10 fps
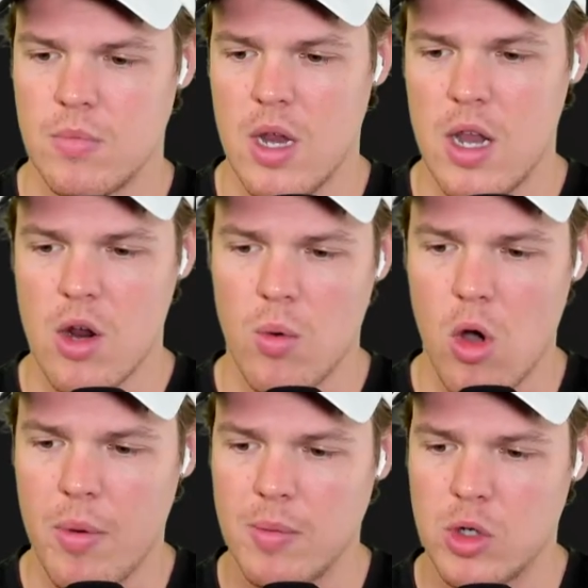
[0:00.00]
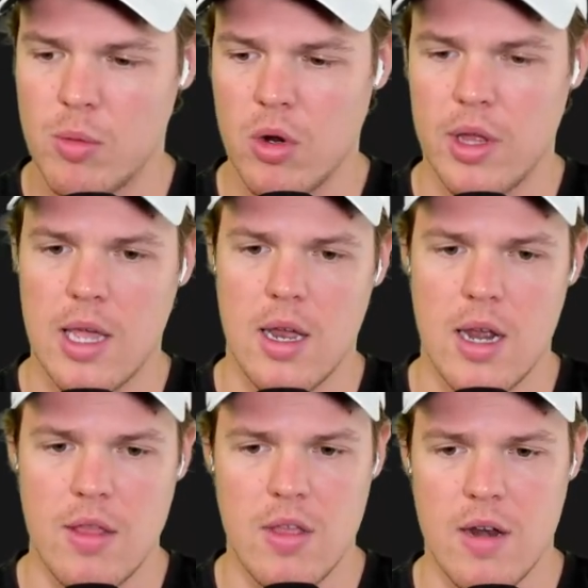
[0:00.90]
And here we'll open up terminal again.
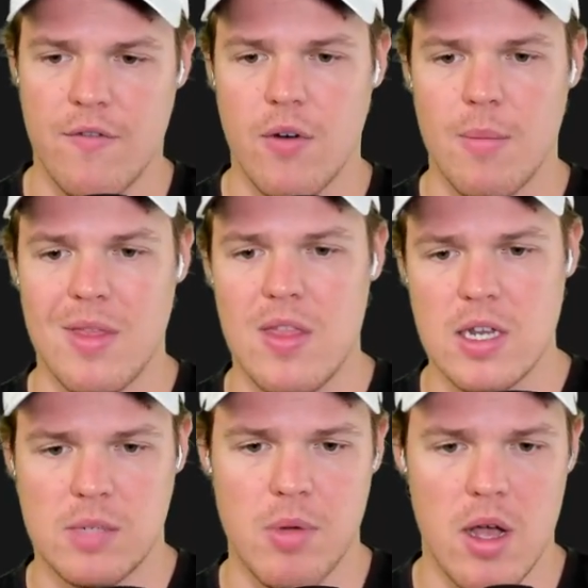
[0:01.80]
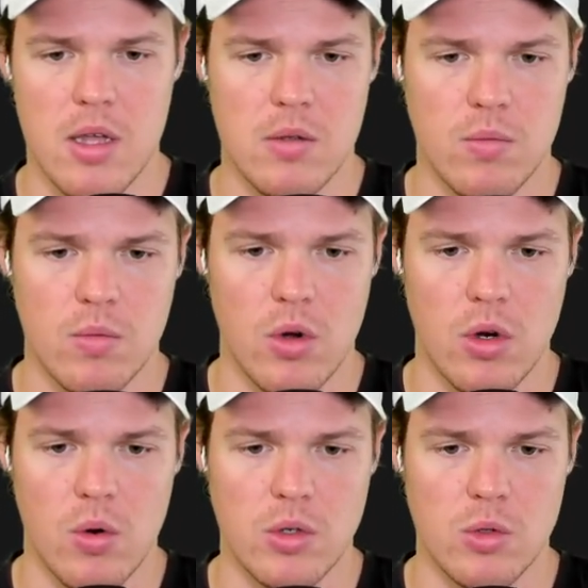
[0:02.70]
And then from this spot, we're gonna
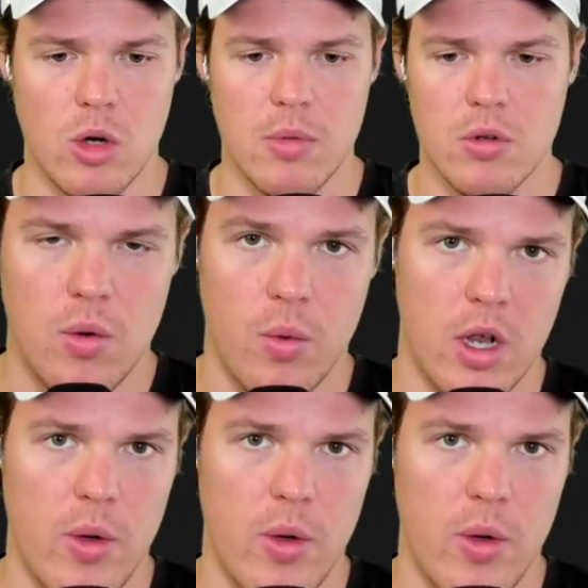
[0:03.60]
go to terminal. We're gonna go